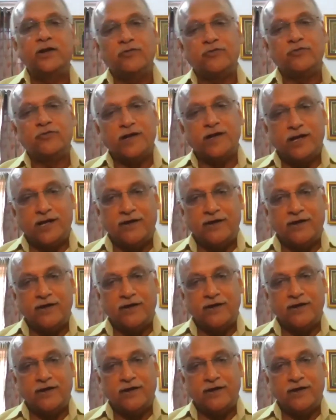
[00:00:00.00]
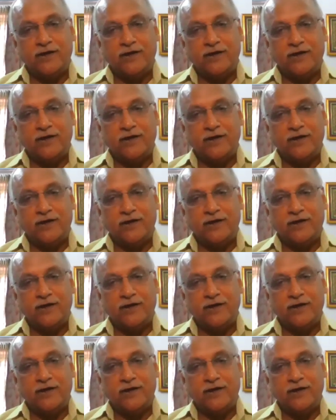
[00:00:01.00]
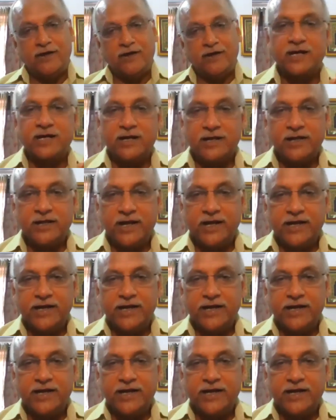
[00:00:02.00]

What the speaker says: you find naval commands. So the